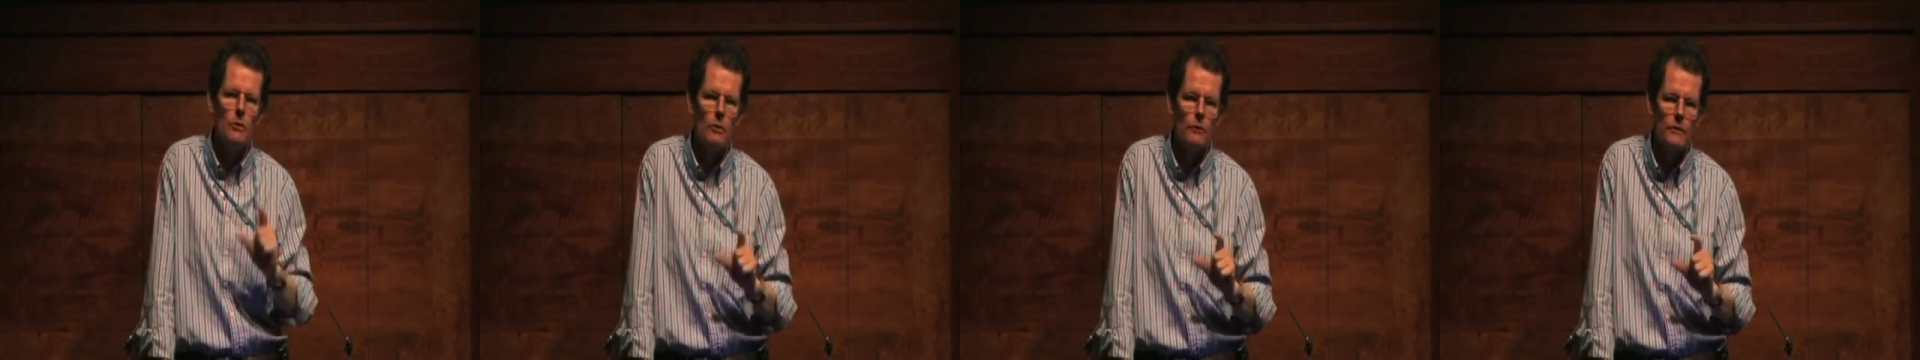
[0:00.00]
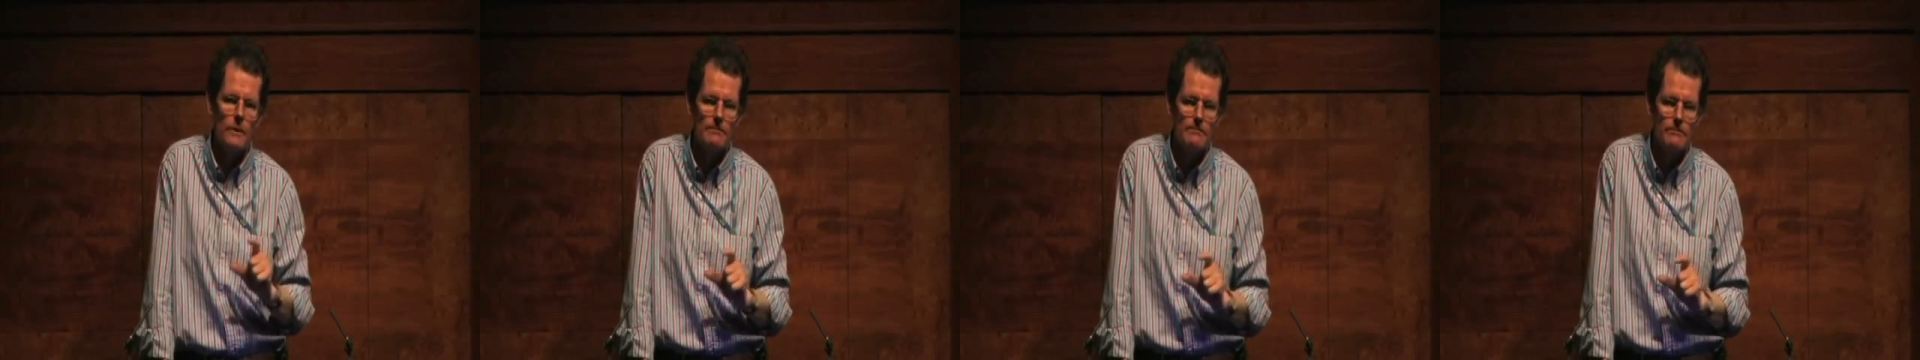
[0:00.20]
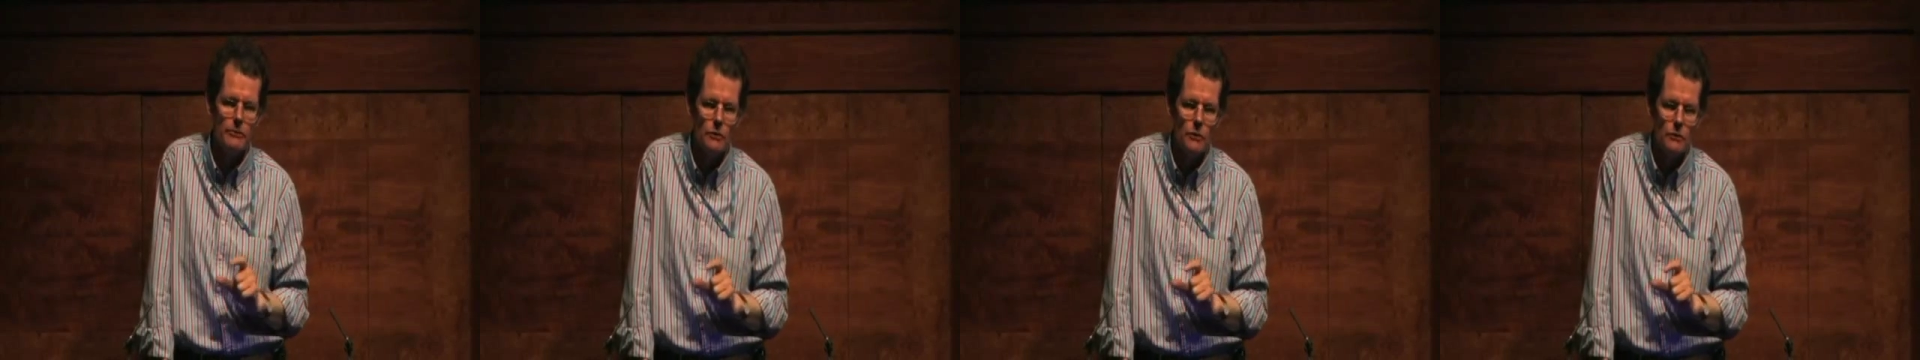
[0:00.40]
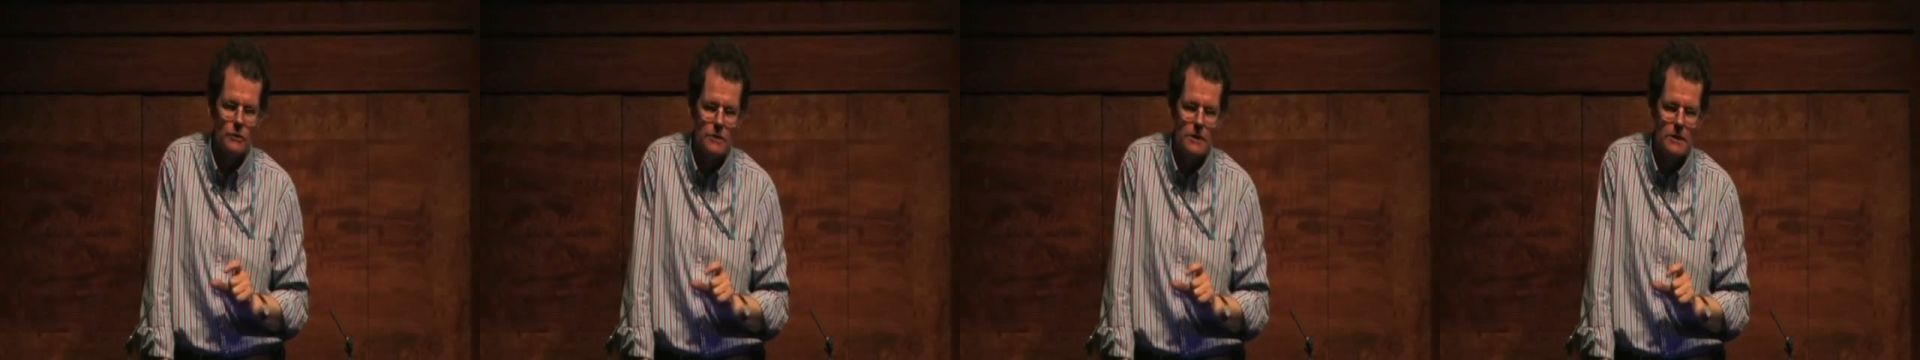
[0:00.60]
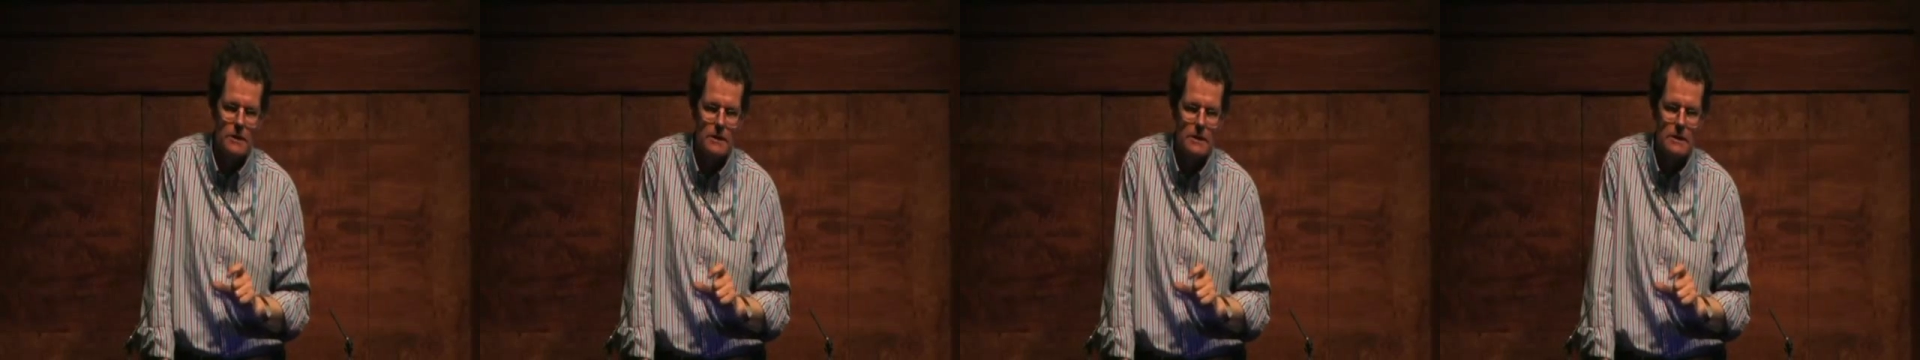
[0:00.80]
more
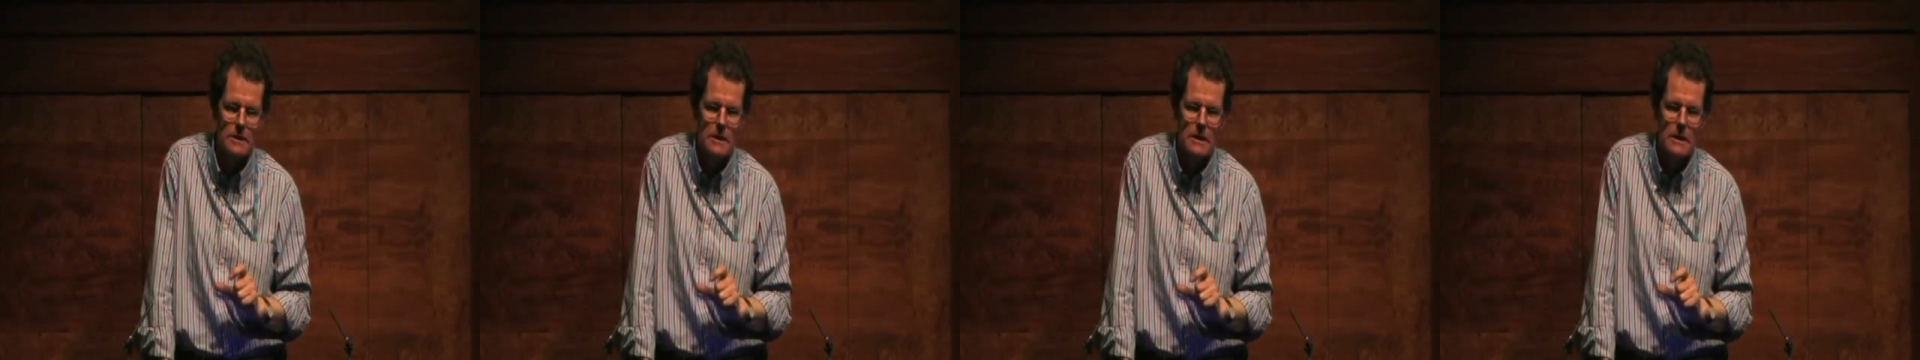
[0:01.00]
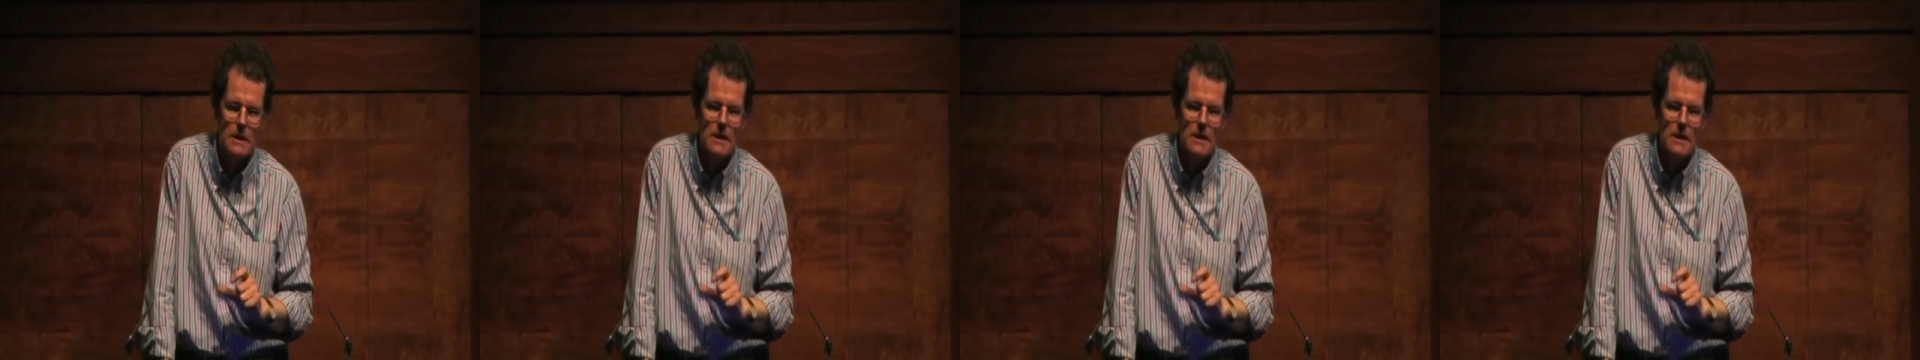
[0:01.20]
important,